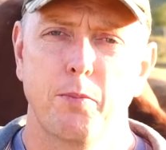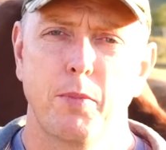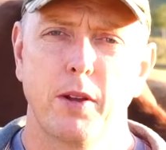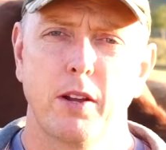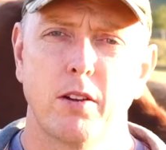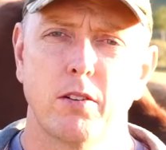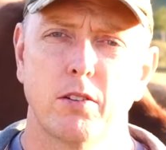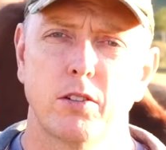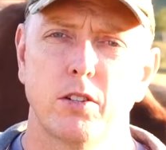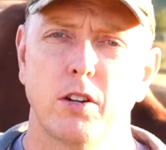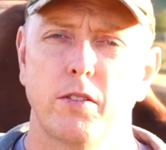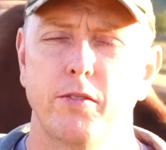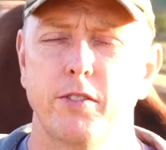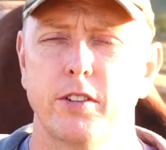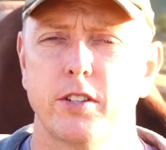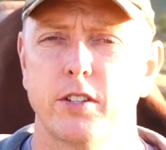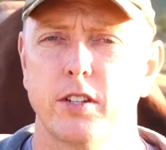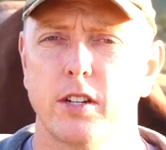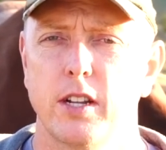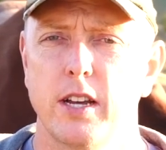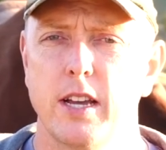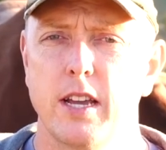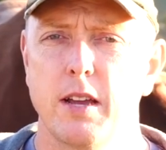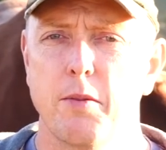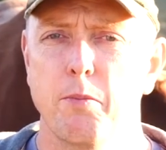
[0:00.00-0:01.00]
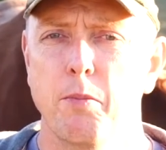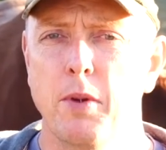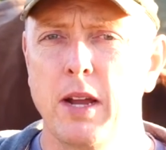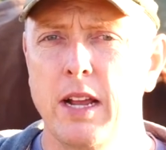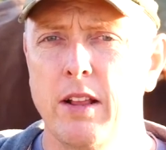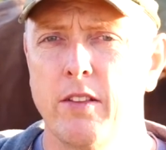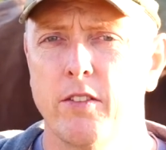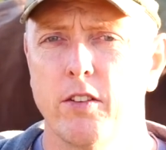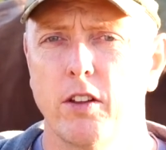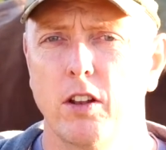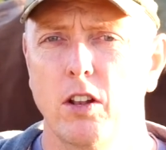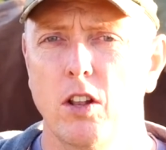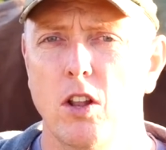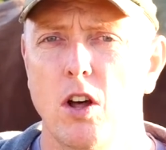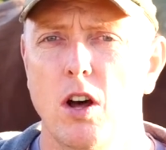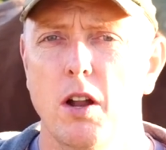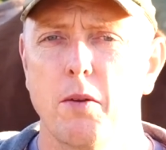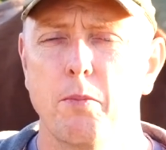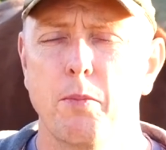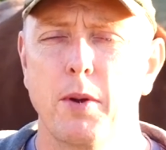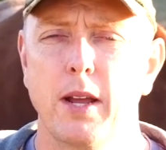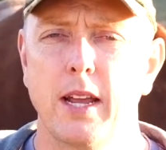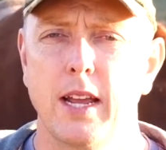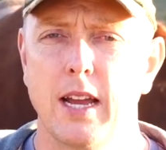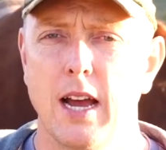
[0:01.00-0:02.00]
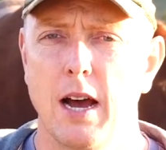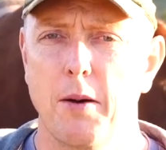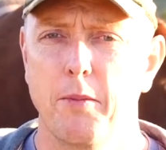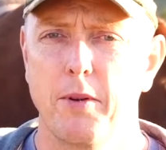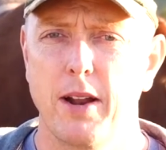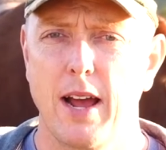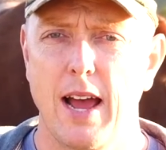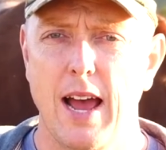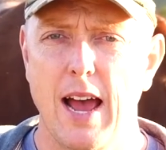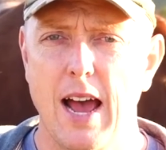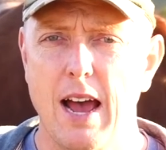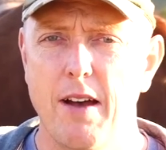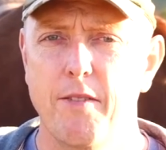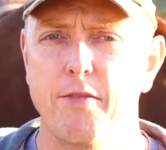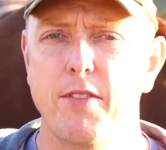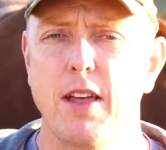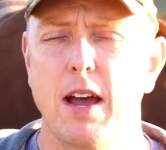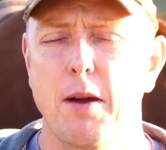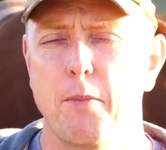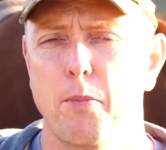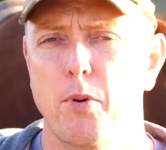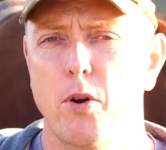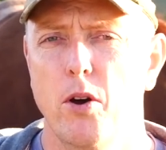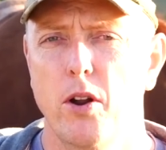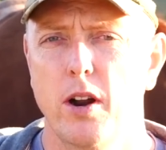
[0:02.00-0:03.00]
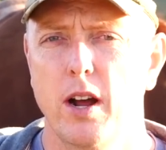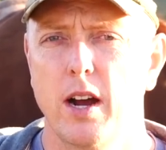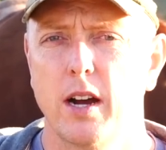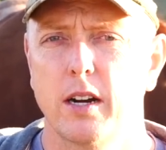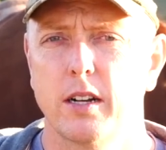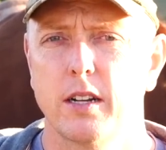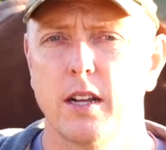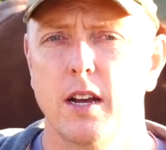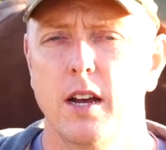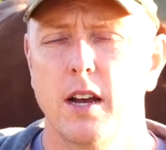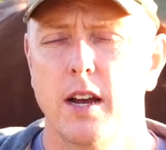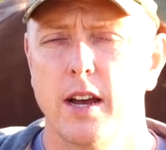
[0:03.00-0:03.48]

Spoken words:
because obviously it means a lot being able to have that product